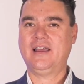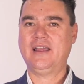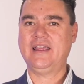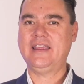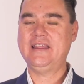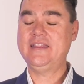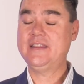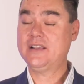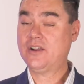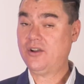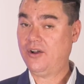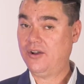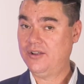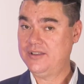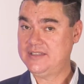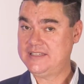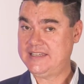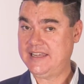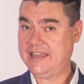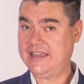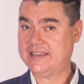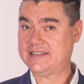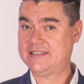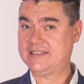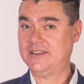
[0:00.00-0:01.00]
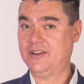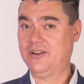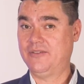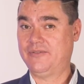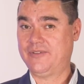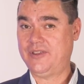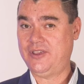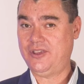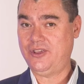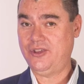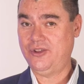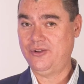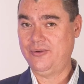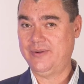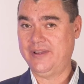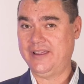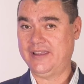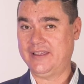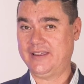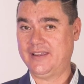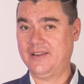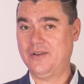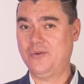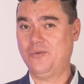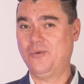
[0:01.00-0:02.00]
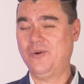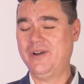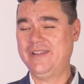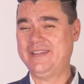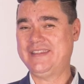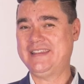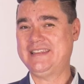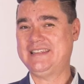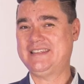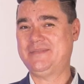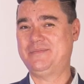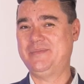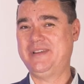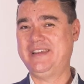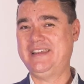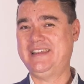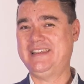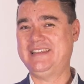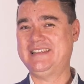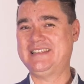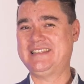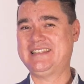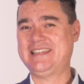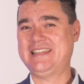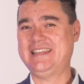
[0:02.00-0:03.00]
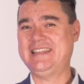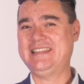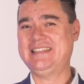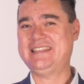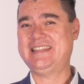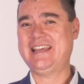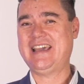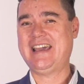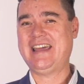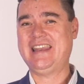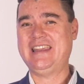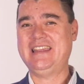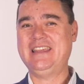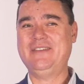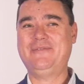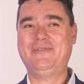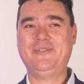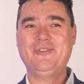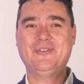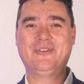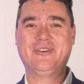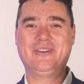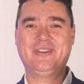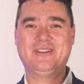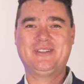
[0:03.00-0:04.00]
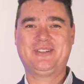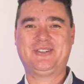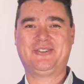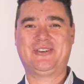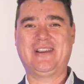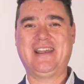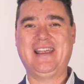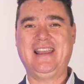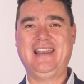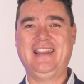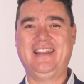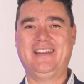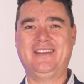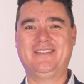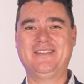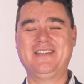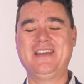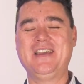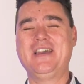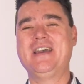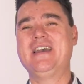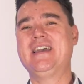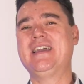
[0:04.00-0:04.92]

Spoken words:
in the context of queuing, what this means is that if you're an Australian,